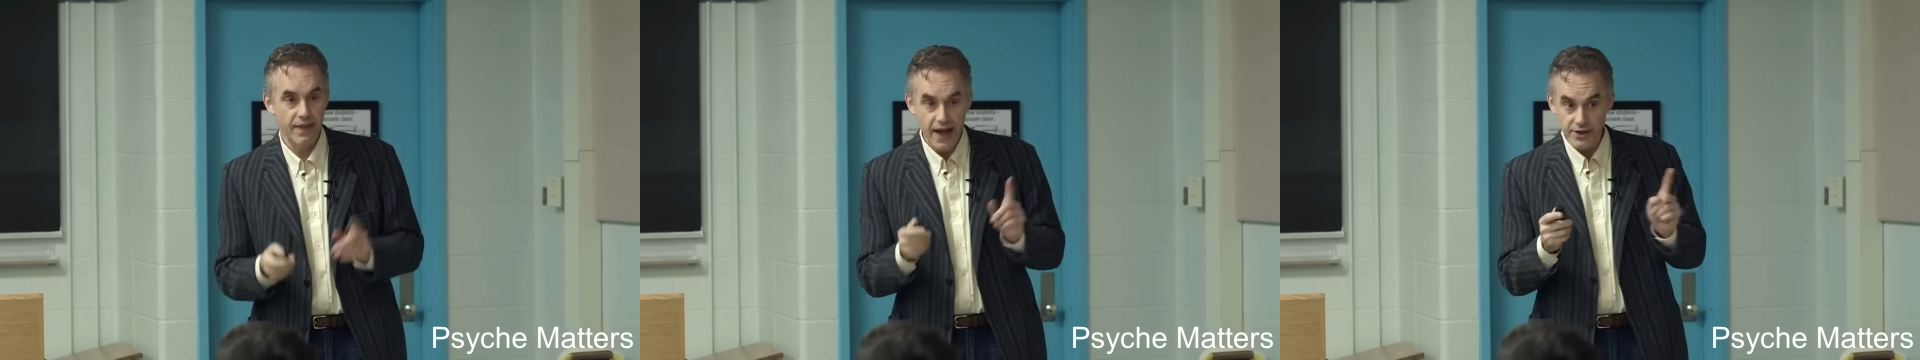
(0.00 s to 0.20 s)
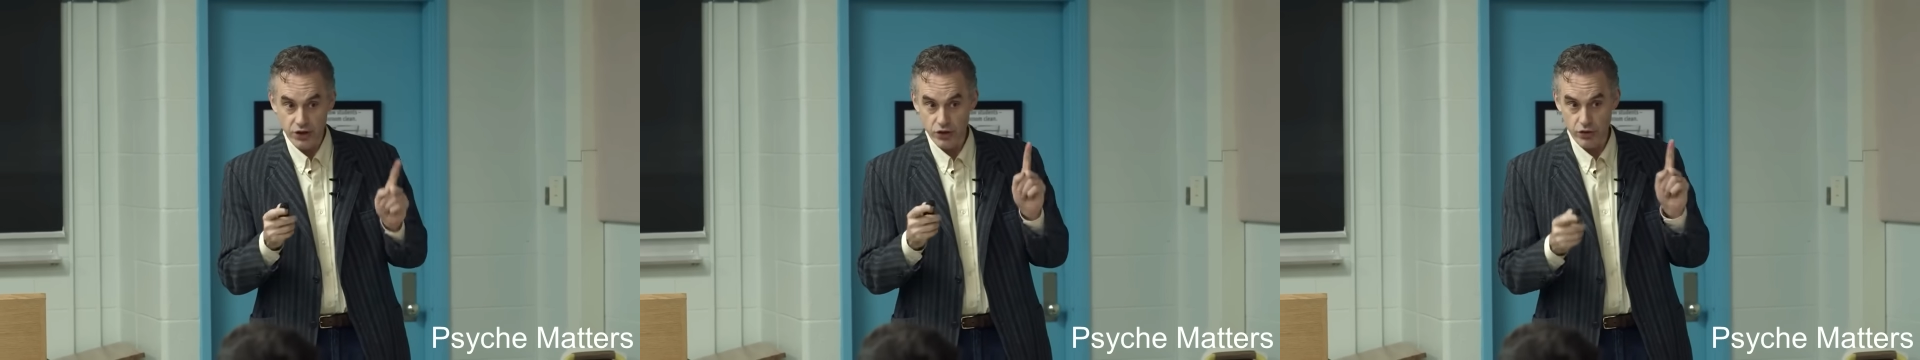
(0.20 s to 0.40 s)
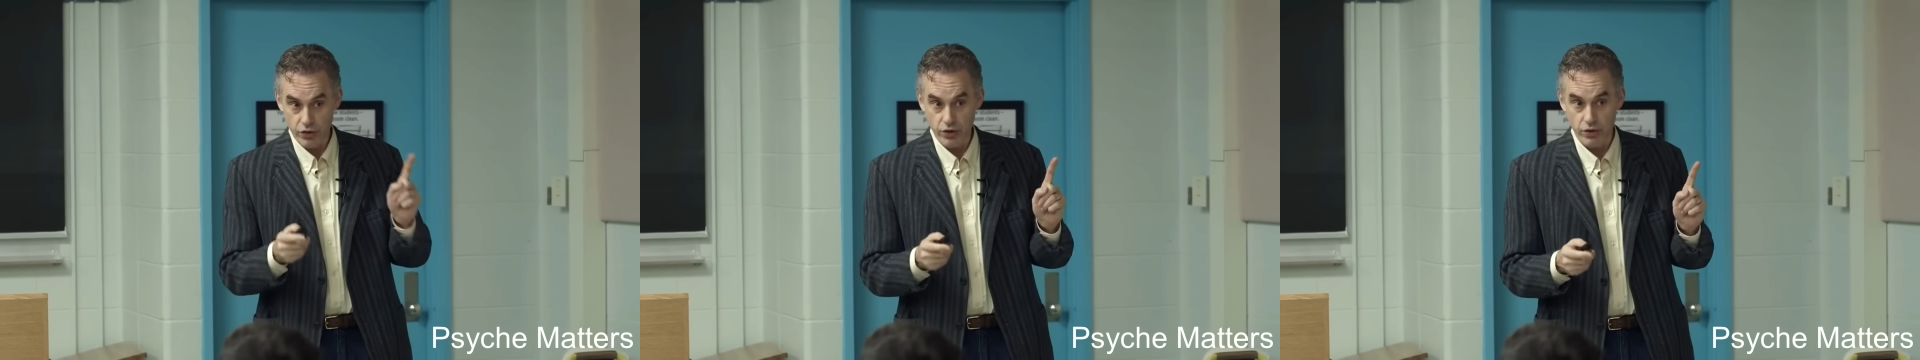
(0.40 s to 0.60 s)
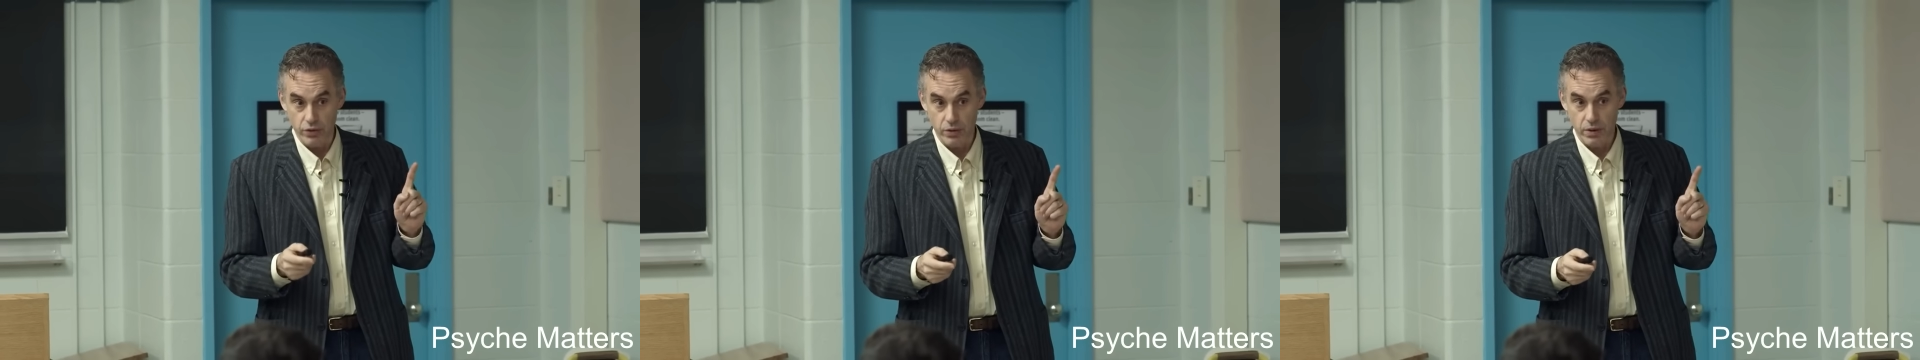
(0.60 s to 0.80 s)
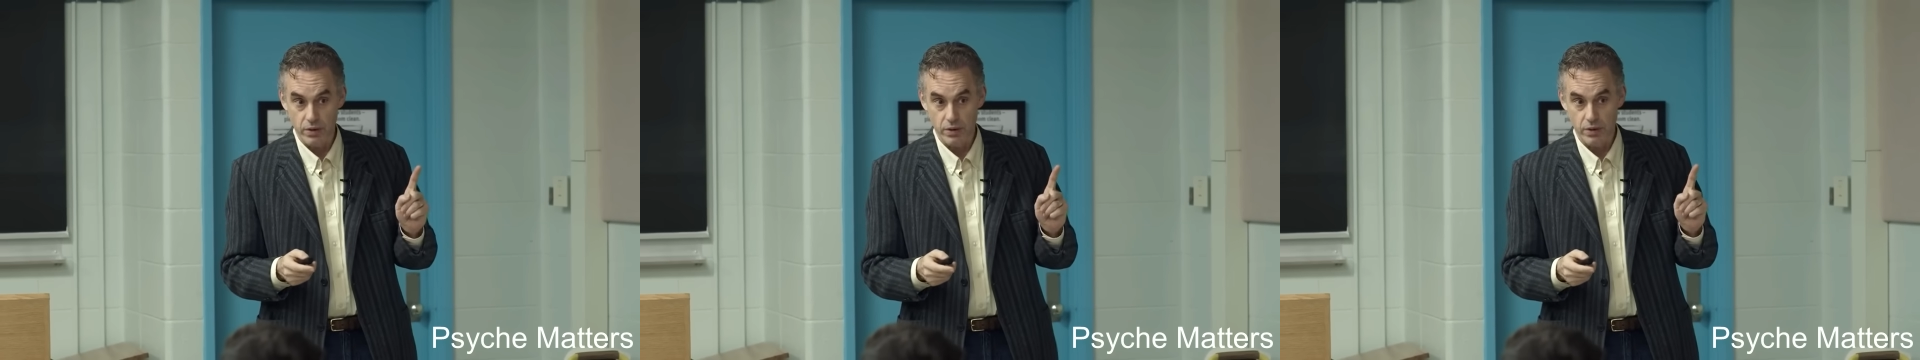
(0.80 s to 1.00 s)
that's
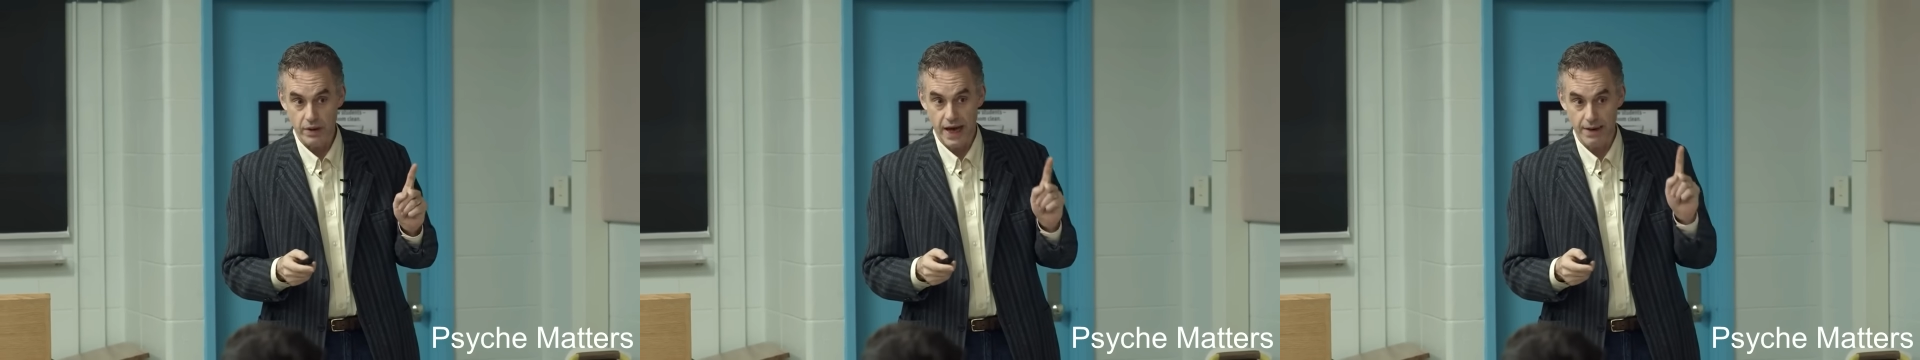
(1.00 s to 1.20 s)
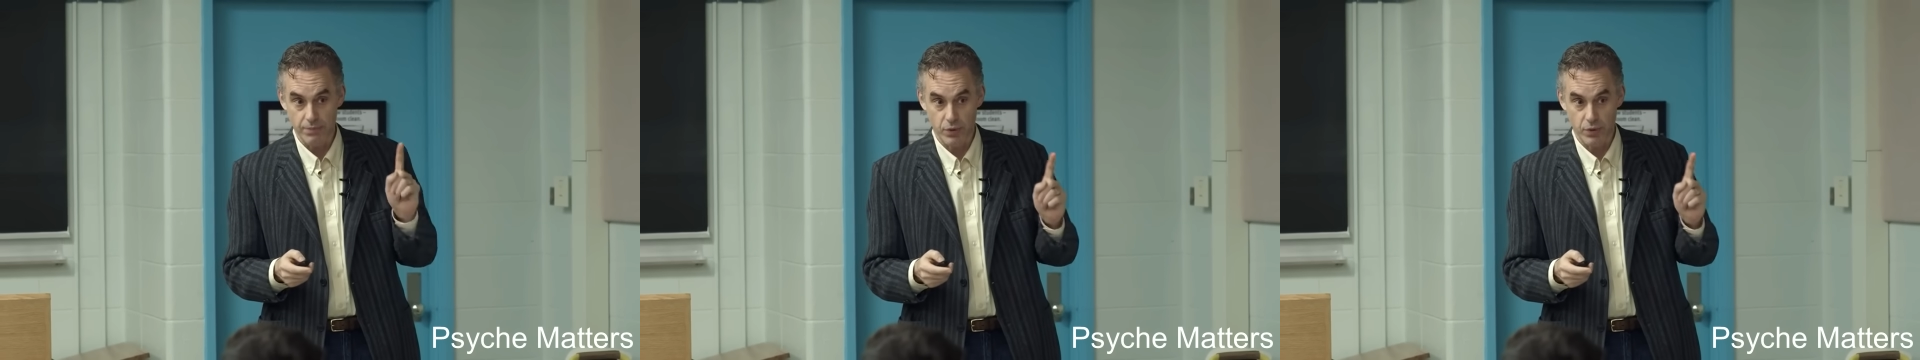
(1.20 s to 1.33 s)
true, that